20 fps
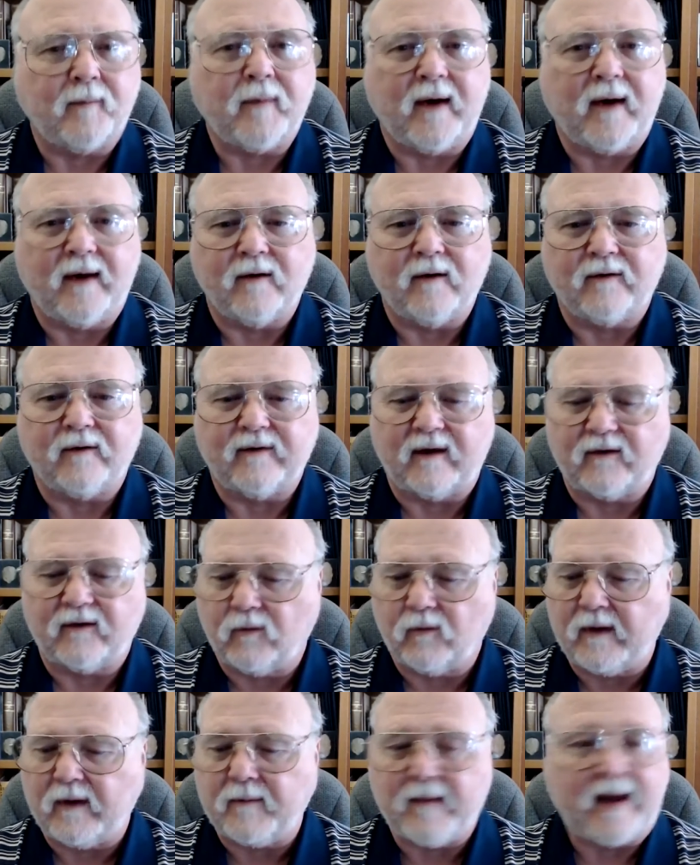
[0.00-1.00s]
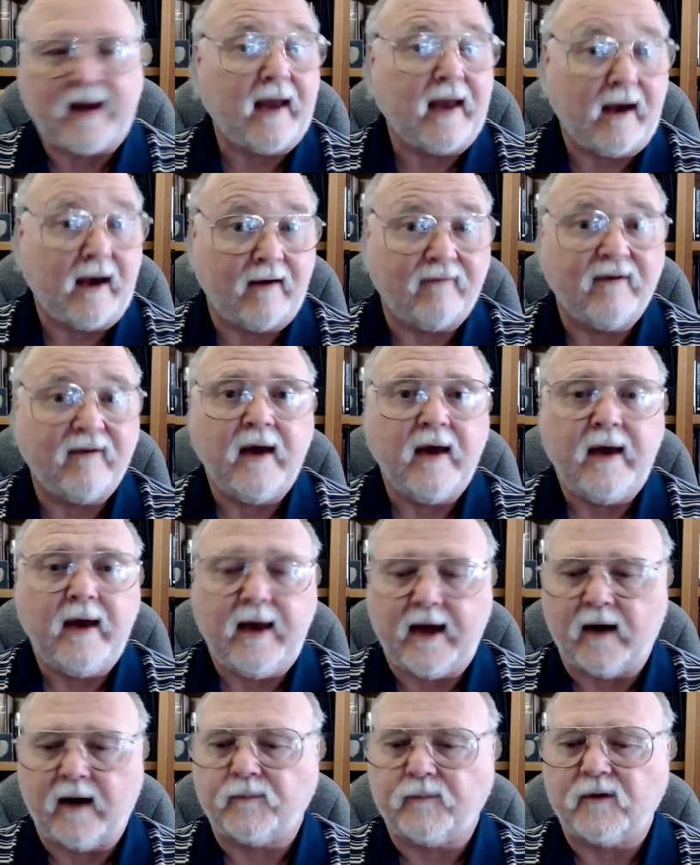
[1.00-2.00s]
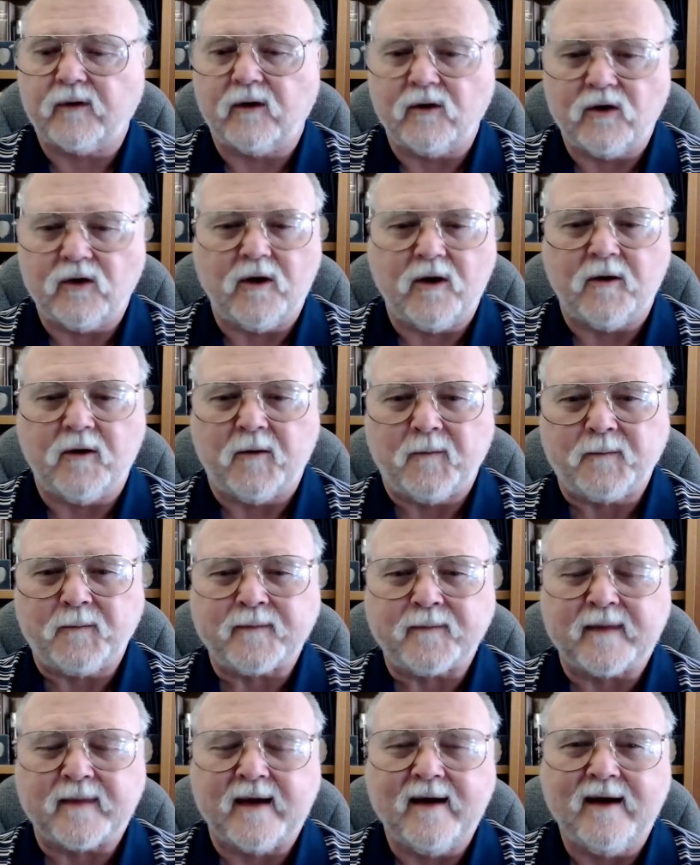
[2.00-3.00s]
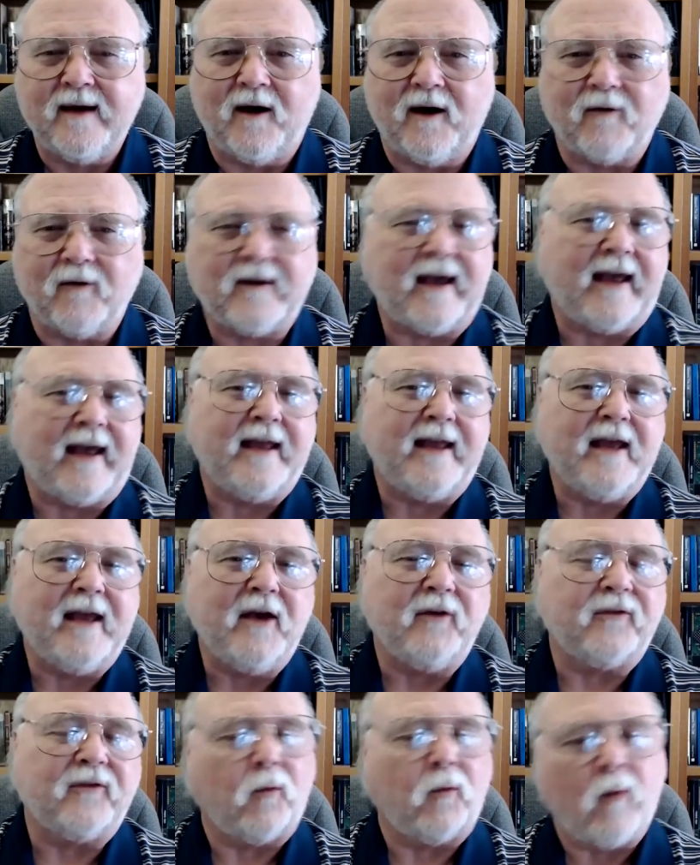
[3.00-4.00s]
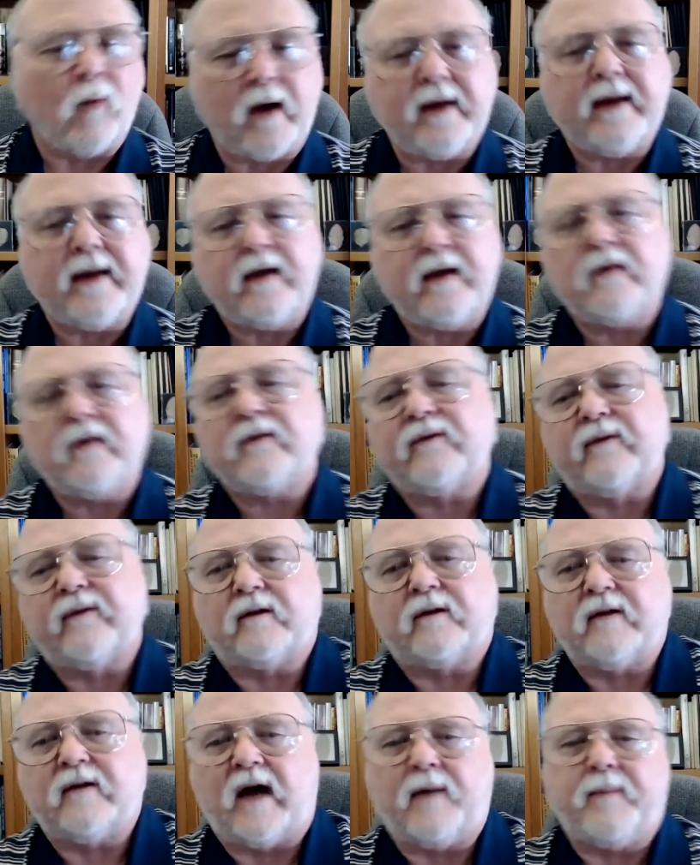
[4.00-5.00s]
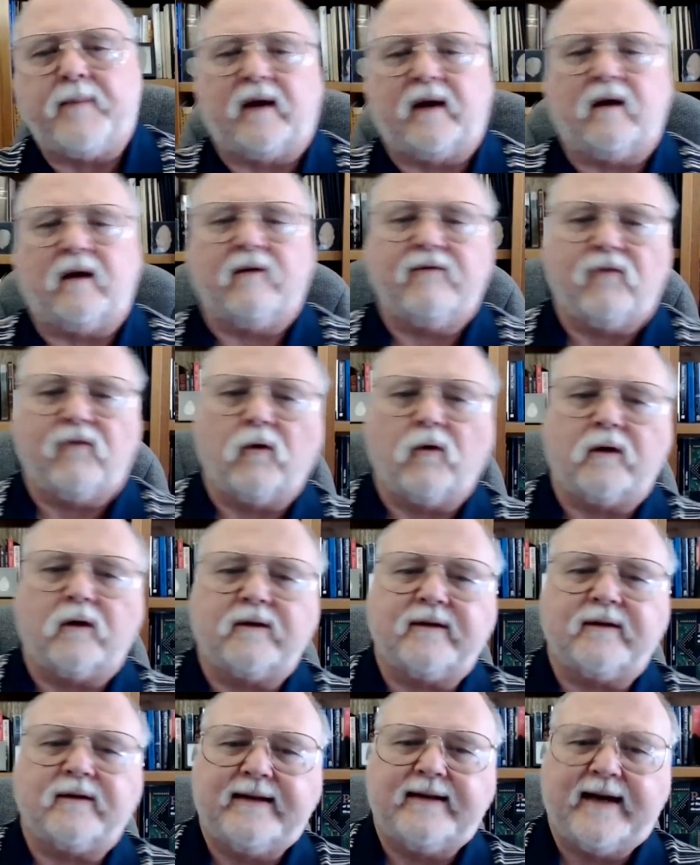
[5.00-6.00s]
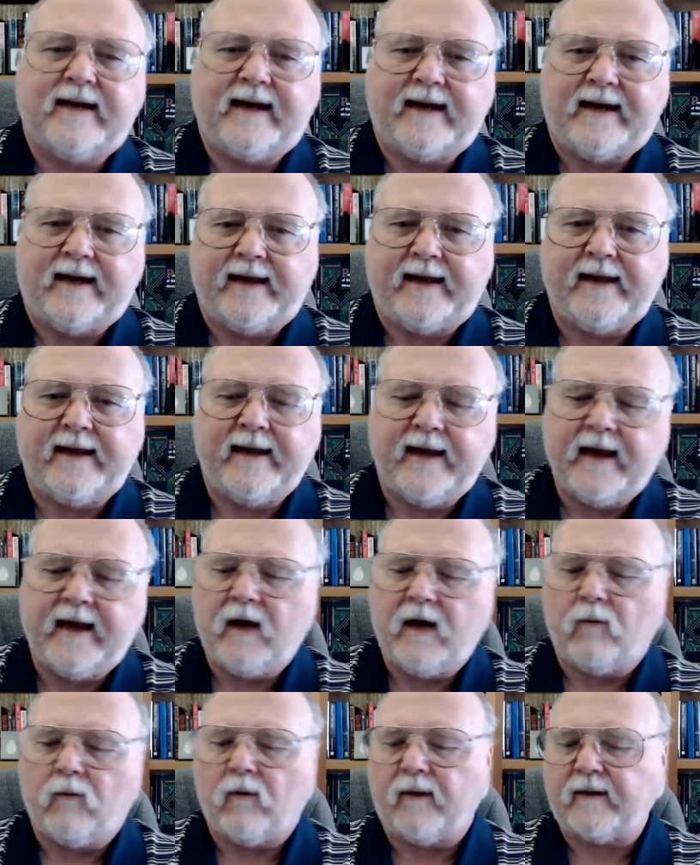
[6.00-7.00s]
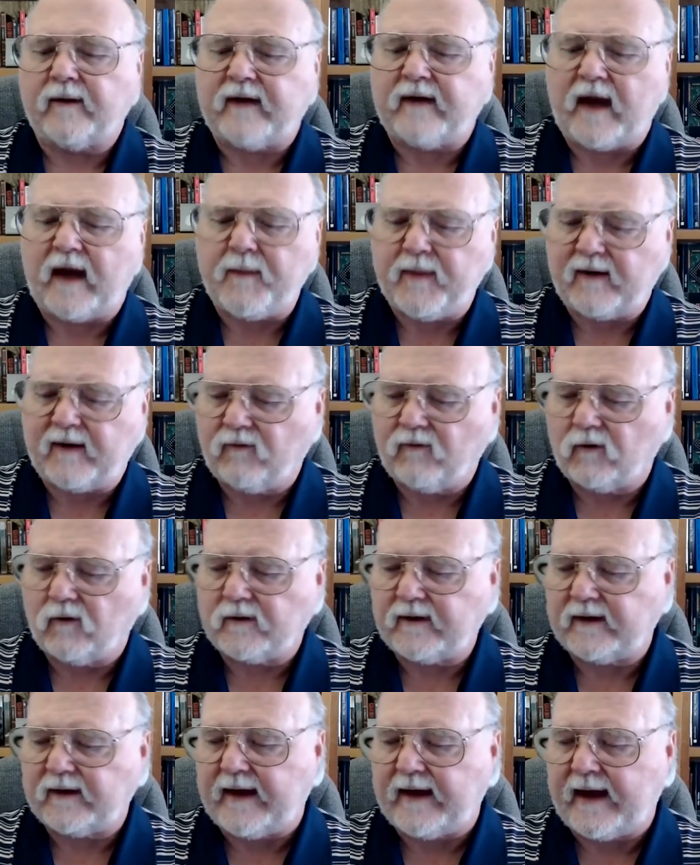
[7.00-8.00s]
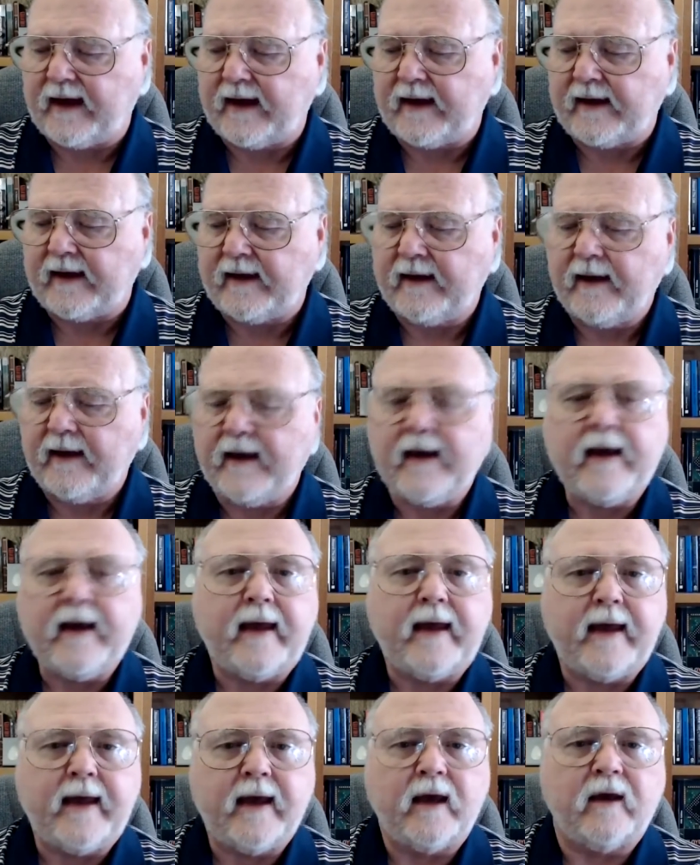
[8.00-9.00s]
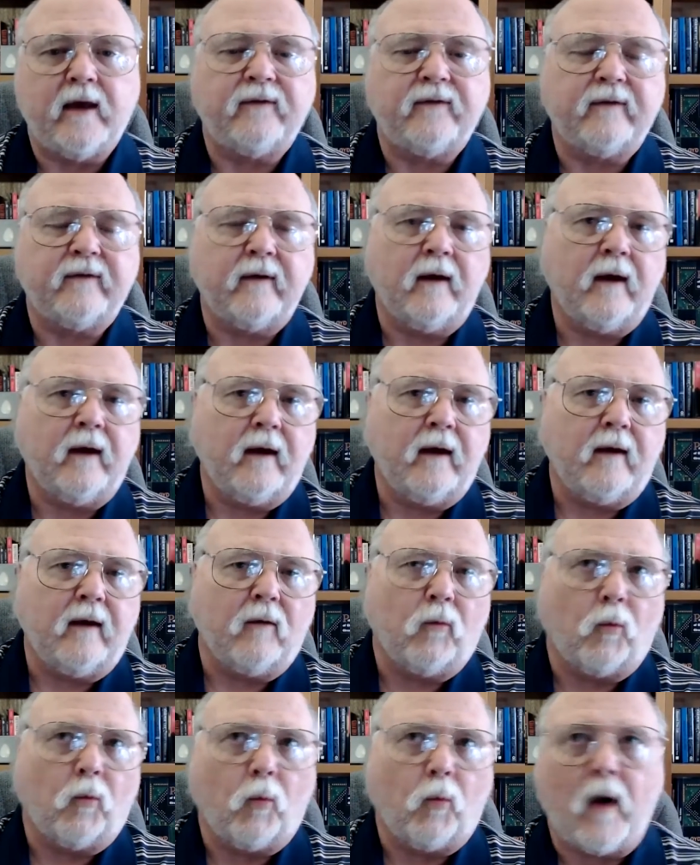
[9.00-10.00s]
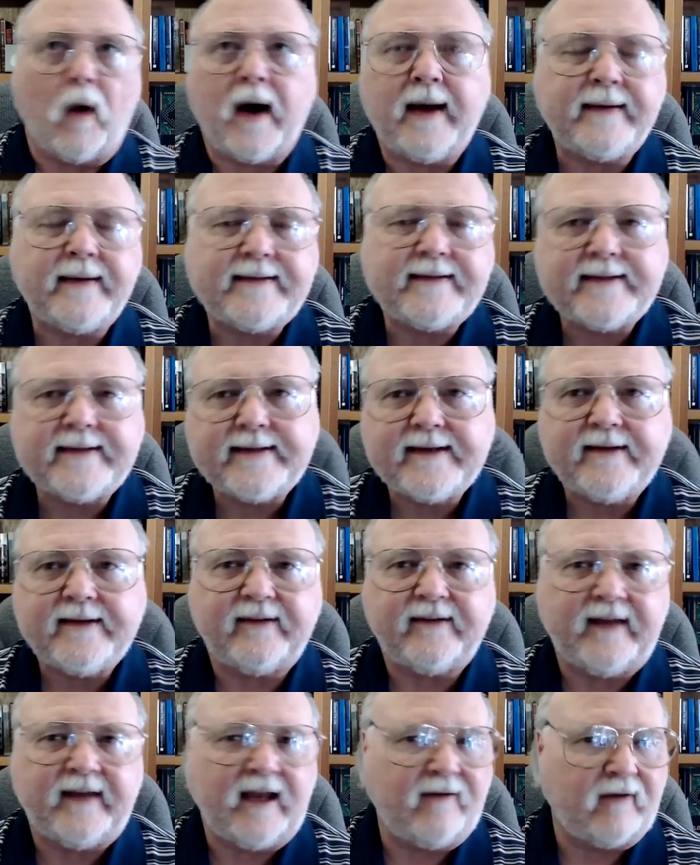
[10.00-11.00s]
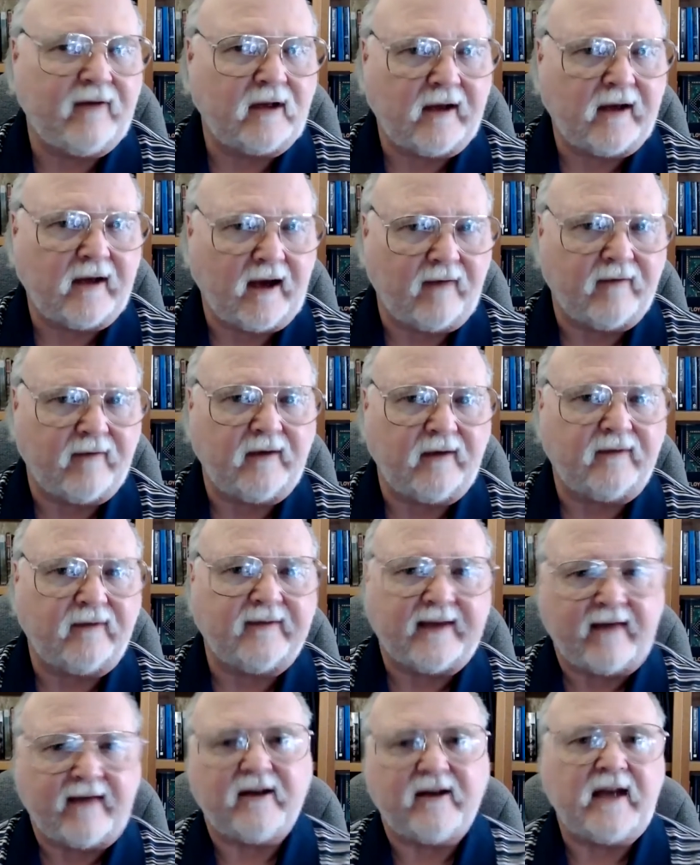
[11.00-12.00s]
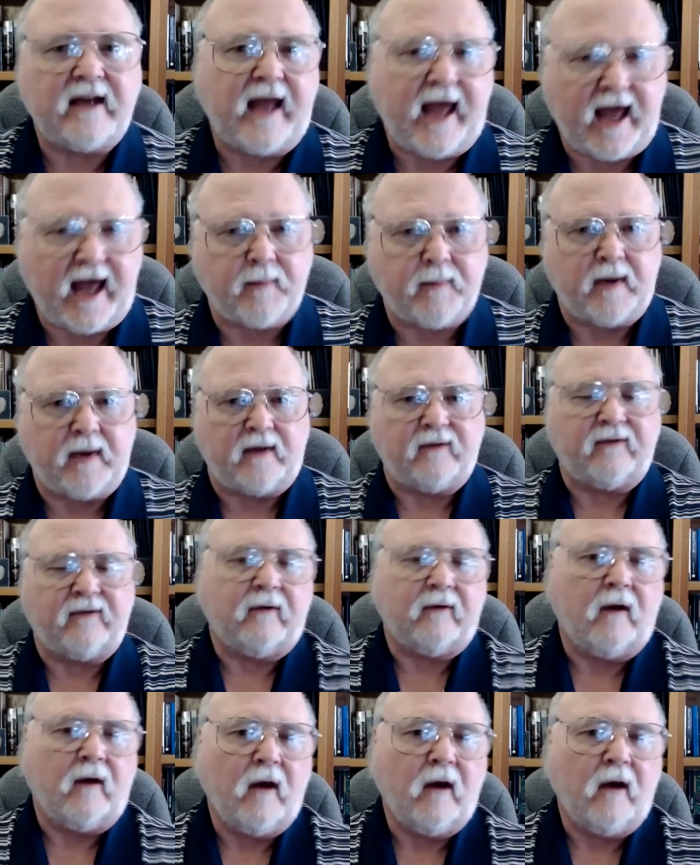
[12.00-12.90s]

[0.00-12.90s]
others as we may have helped you. Okay, so what is the topic for today? Well, the topic for today is what Stephen Covey's 7 Habits